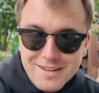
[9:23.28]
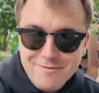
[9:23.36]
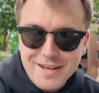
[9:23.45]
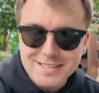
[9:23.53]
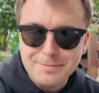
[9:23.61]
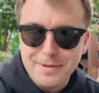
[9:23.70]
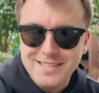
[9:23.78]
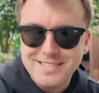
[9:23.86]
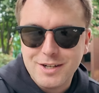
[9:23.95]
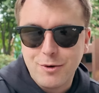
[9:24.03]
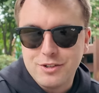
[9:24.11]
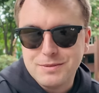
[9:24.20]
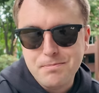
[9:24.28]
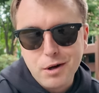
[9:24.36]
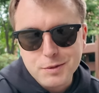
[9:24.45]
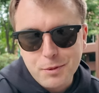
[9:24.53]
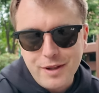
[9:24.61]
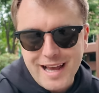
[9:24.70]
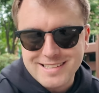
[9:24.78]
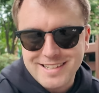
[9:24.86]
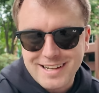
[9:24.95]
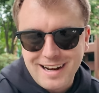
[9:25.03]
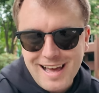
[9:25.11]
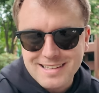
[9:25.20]
investments across multiple
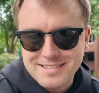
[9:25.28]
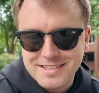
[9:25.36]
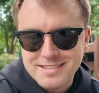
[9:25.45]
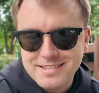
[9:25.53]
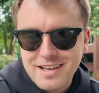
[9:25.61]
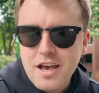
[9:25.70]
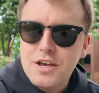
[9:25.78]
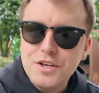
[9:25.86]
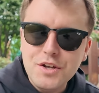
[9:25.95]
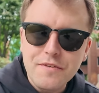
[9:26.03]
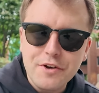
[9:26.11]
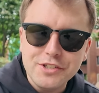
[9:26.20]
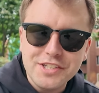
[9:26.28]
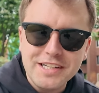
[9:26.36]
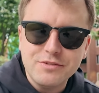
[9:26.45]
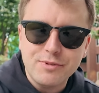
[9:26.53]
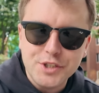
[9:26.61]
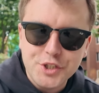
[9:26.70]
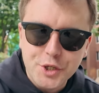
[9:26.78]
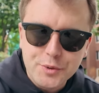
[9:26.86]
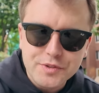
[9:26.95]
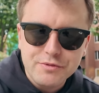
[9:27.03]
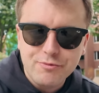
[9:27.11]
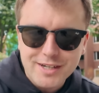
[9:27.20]
asset classes, Universities
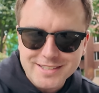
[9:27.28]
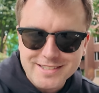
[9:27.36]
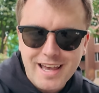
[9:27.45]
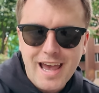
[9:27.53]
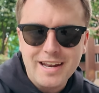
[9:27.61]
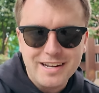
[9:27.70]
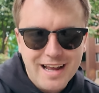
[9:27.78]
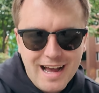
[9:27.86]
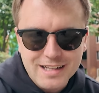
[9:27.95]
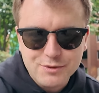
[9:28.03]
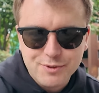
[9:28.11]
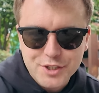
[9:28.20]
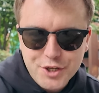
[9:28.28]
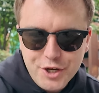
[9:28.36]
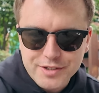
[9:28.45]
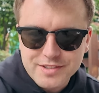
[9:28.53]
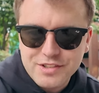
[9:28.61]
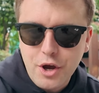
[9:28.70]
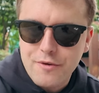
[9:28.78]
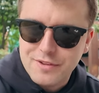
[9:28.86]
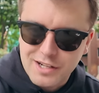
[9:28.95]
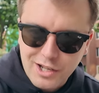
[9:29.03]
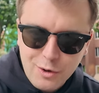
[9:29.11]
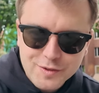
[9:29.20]
reduce risk and enhance returns over
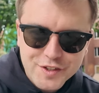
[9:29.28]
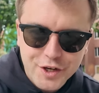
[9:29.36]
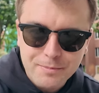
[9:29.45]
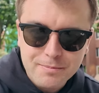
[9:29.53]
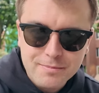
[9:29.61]
the long term.